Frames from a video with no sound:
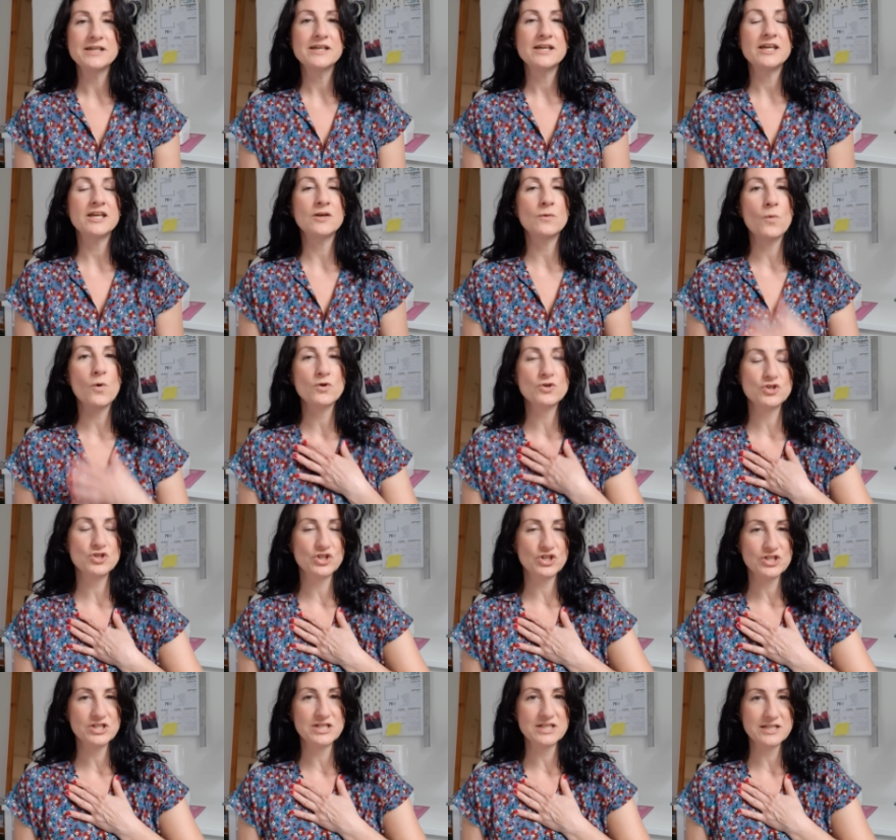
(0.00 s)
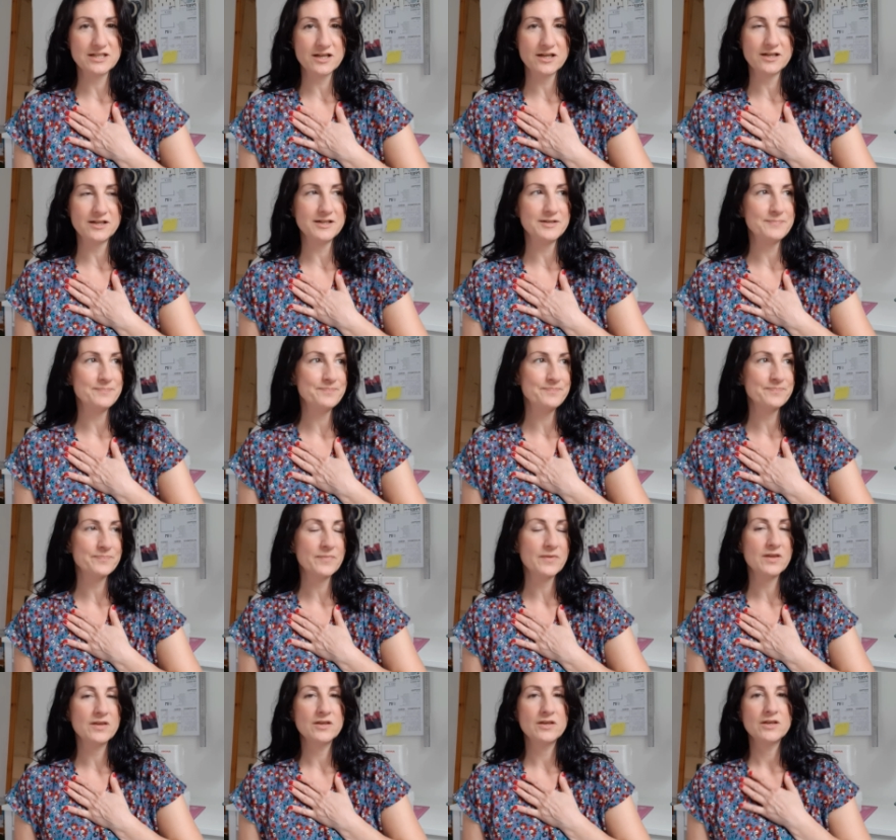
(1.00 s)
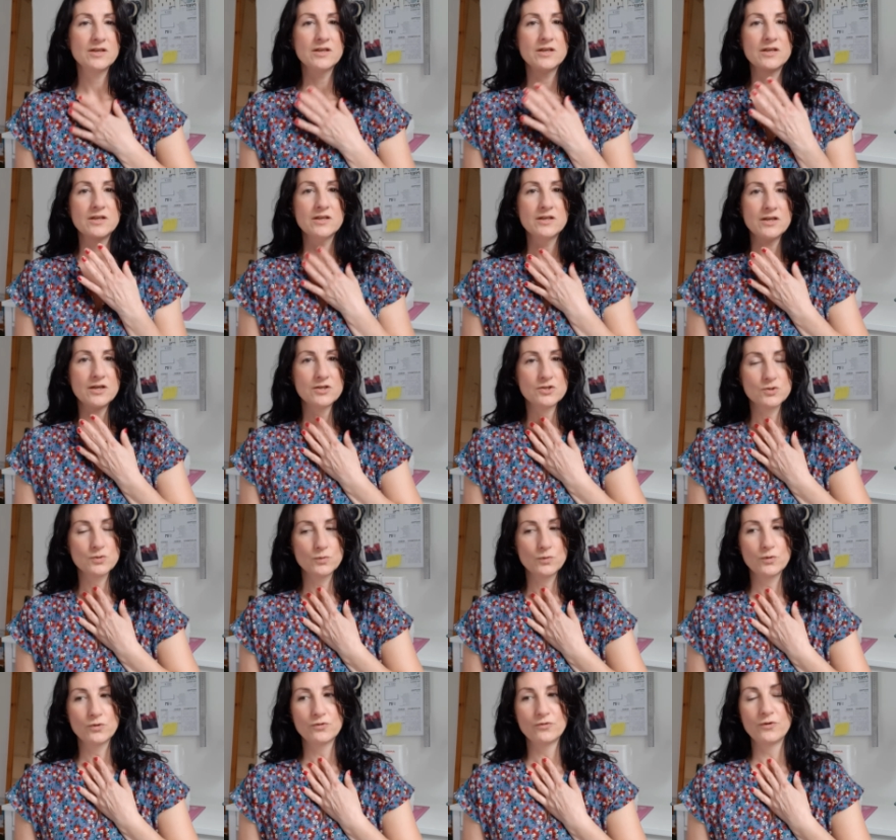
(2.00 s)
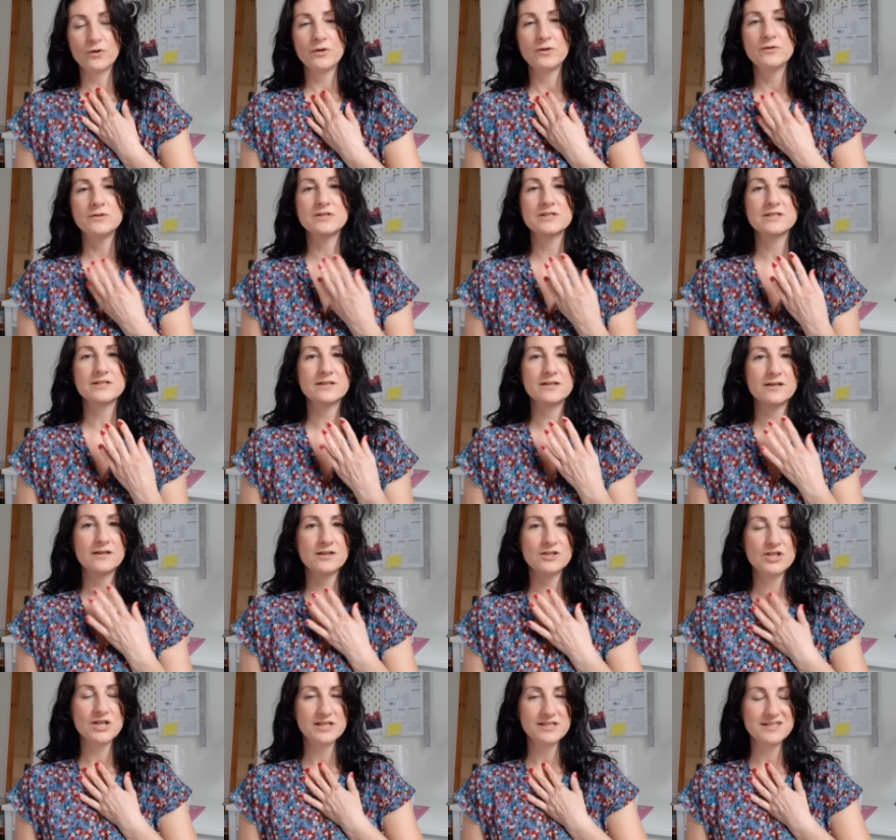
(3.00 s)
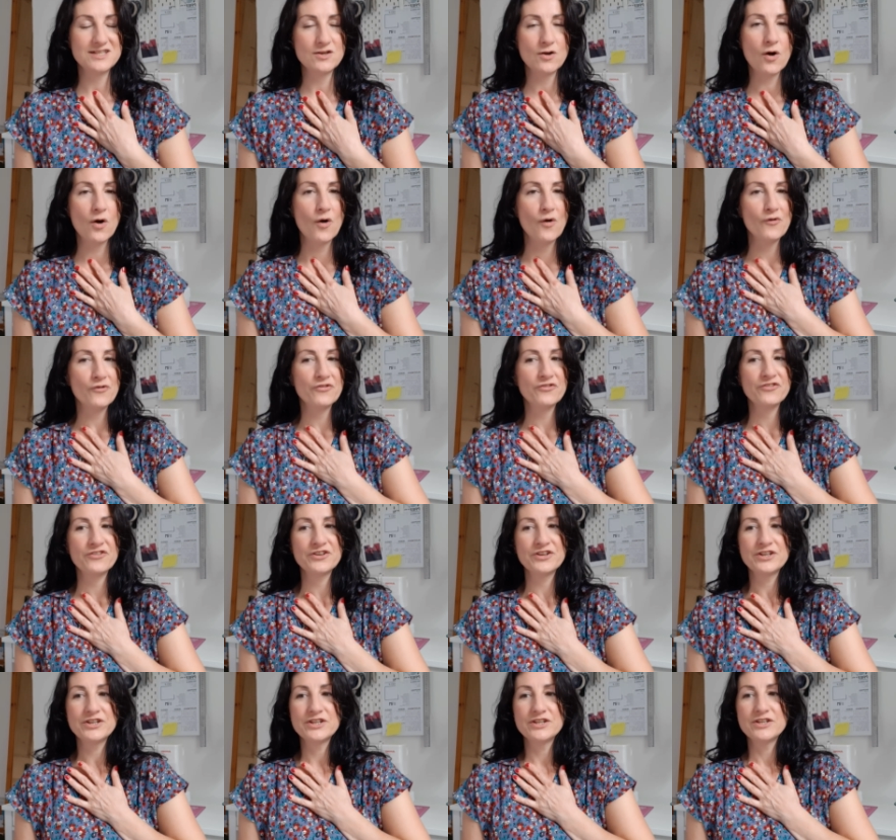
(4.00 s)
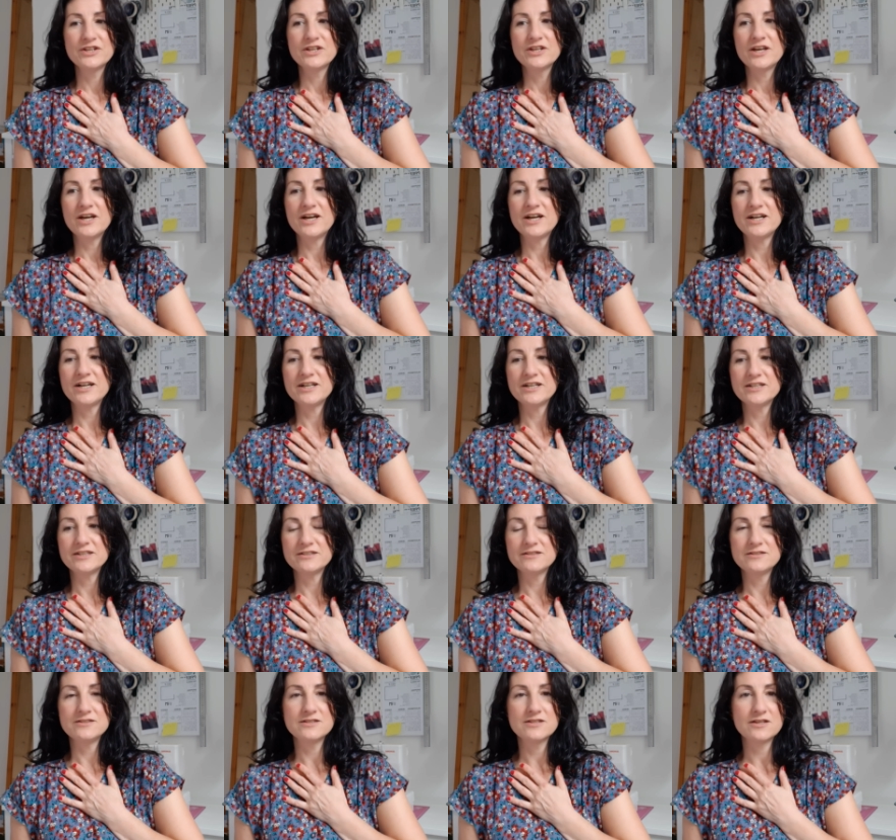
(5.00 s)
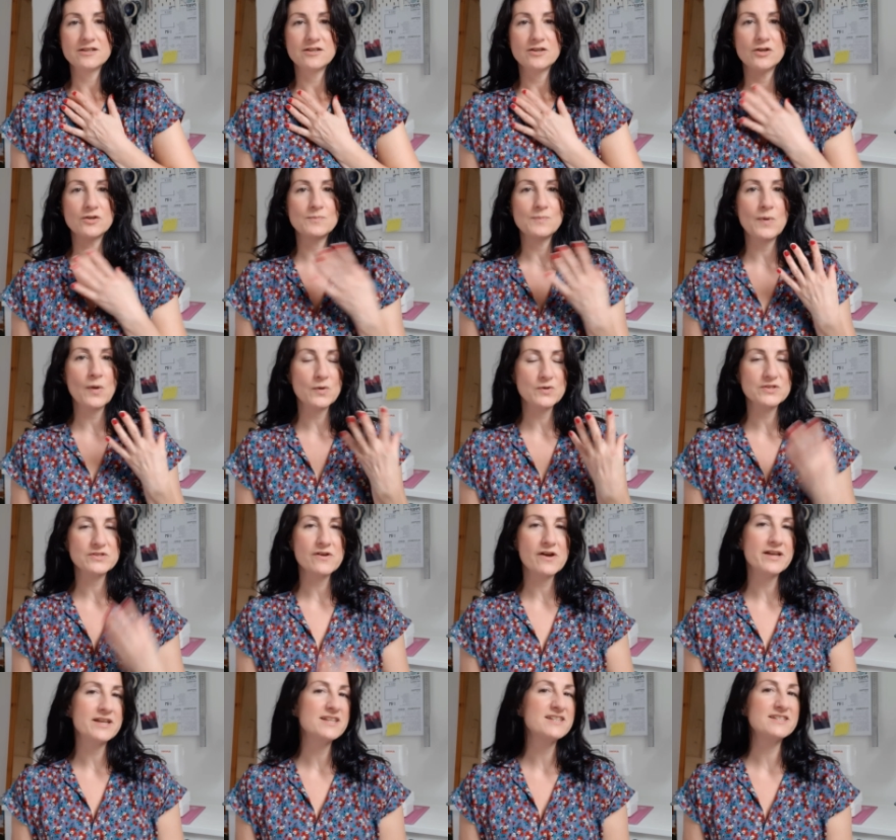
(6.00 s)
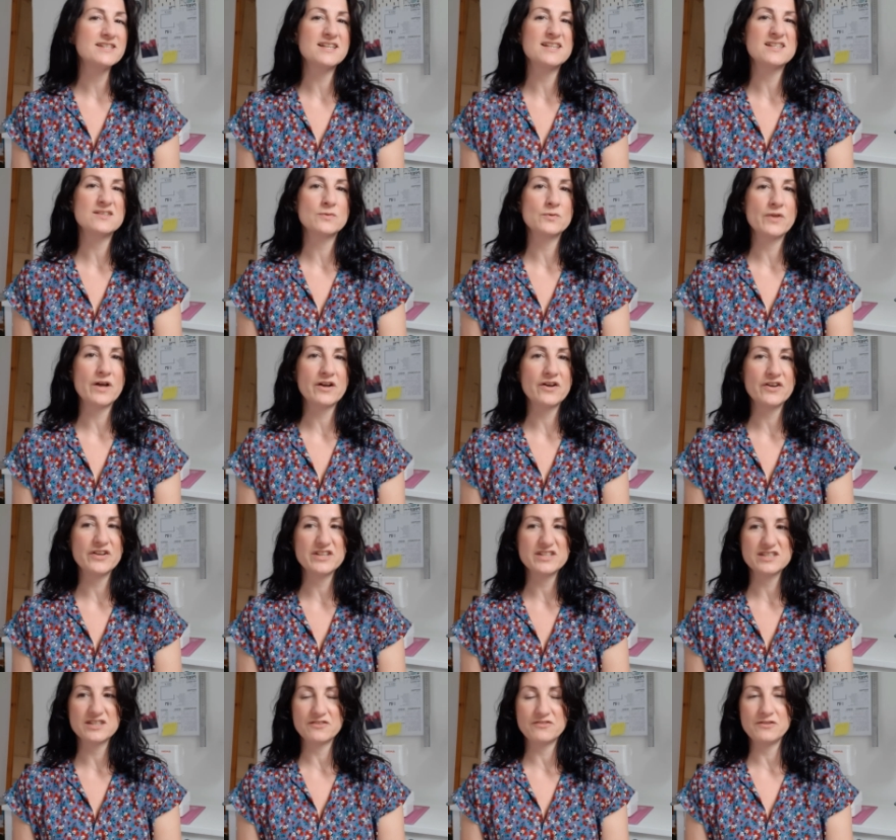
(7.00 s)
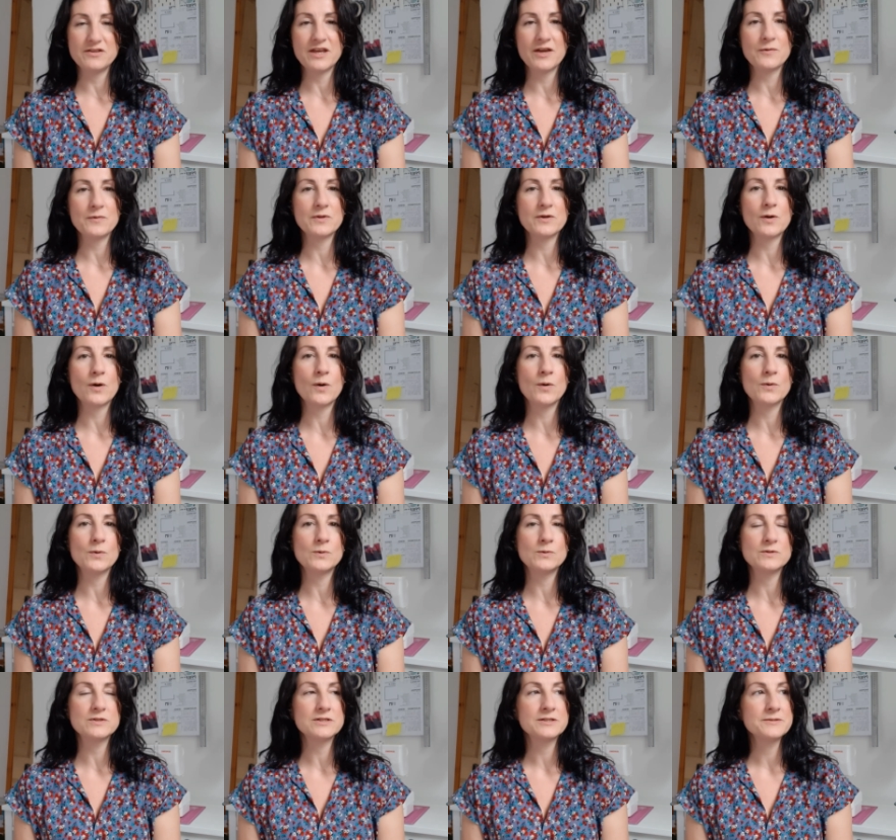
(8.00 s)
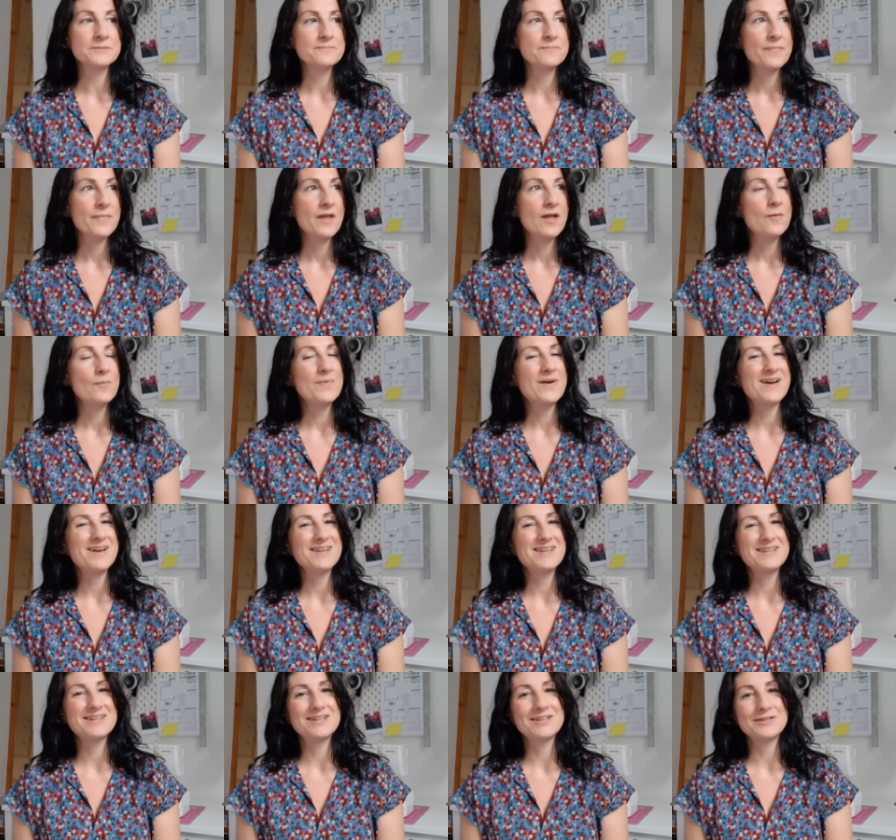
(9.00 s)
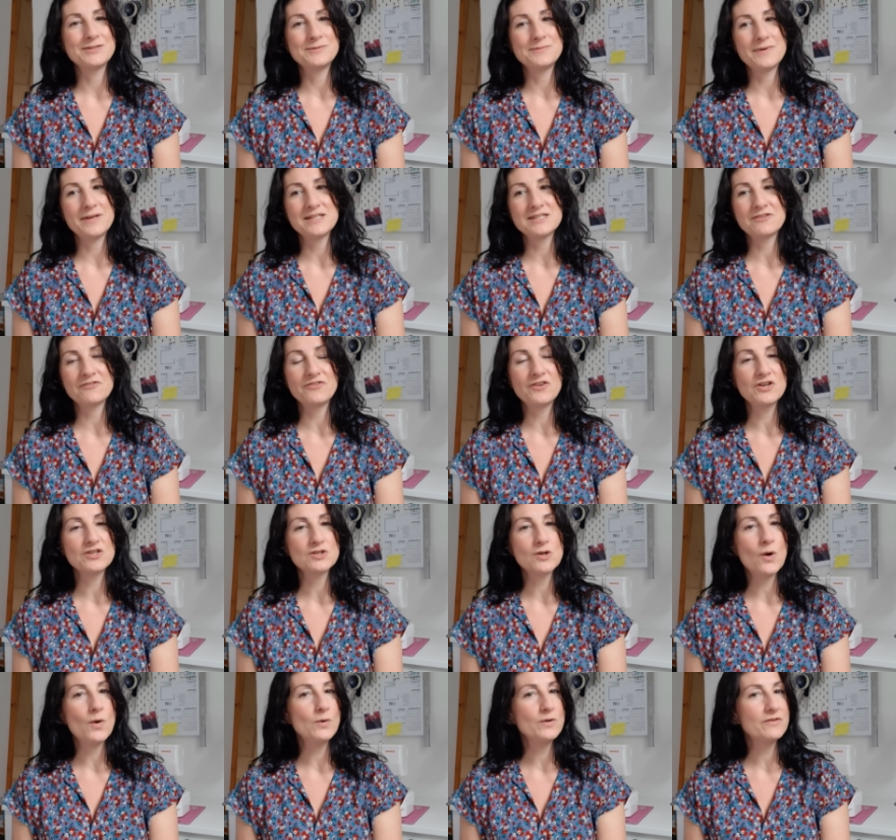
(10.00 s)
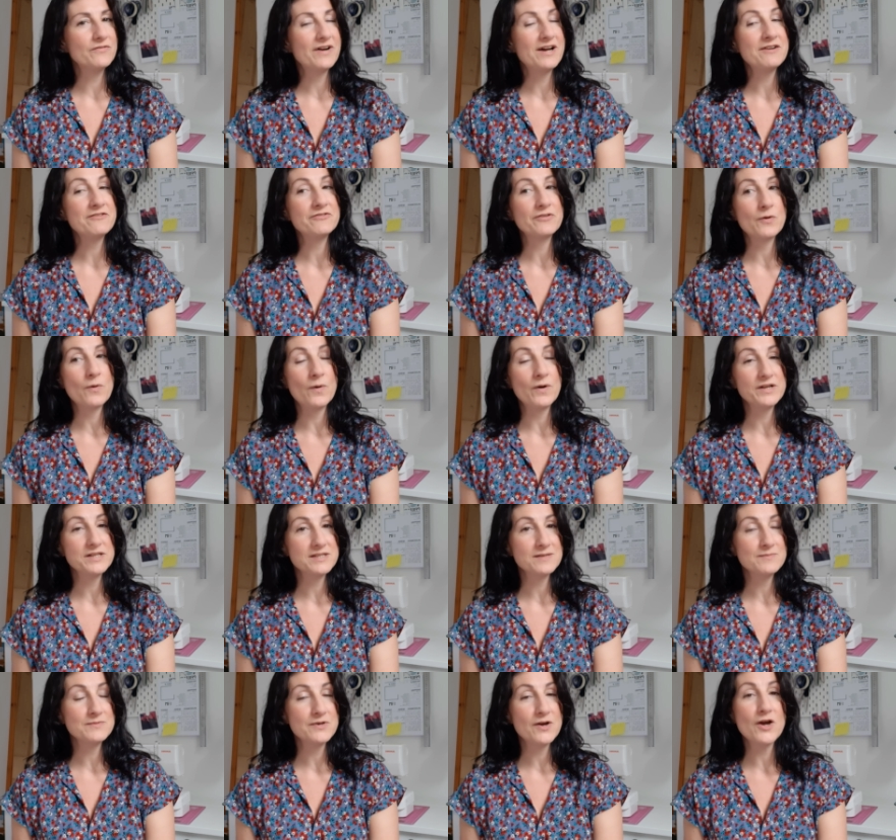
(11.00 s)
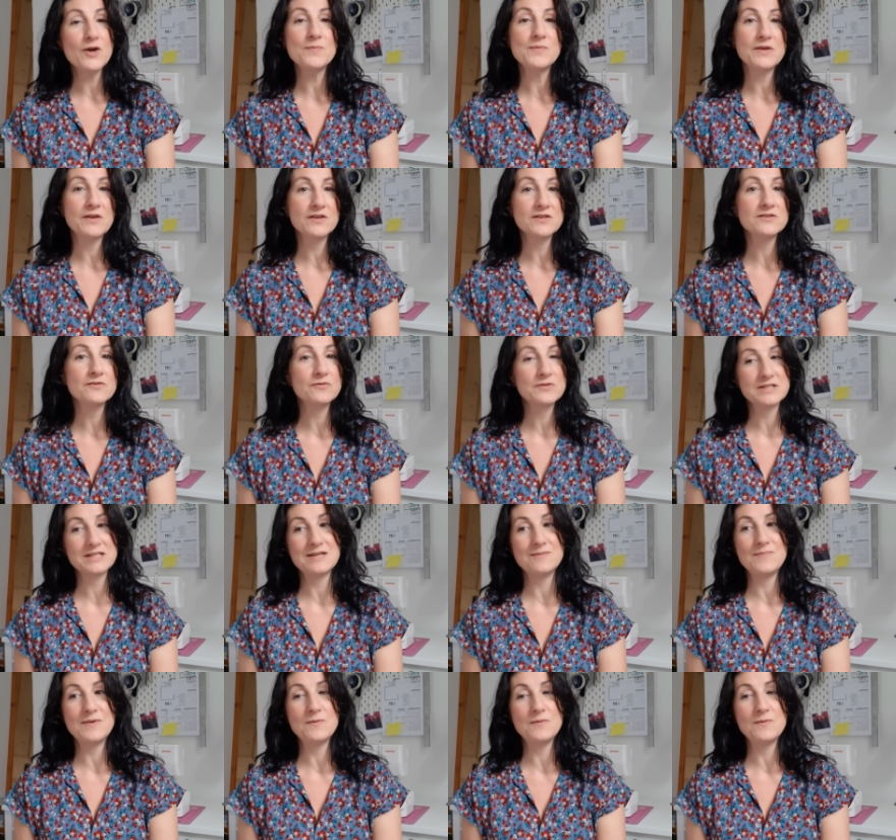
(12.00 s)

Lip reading: it was just a sore throat, a chesty cough, and blocked sinuses, all that kind of stuff you get with a cold. But it's the first cold I've had for quite some time because obviously